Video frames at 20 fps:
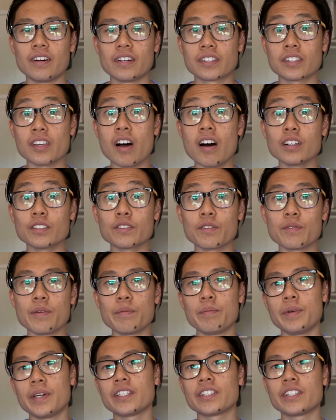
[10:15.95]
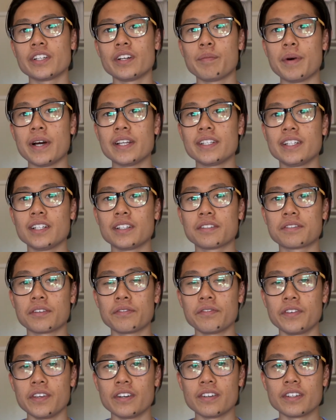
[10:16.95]
Songs from The Big Chair by Tears for
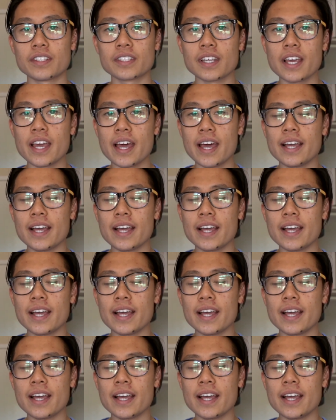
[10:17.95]
Fears.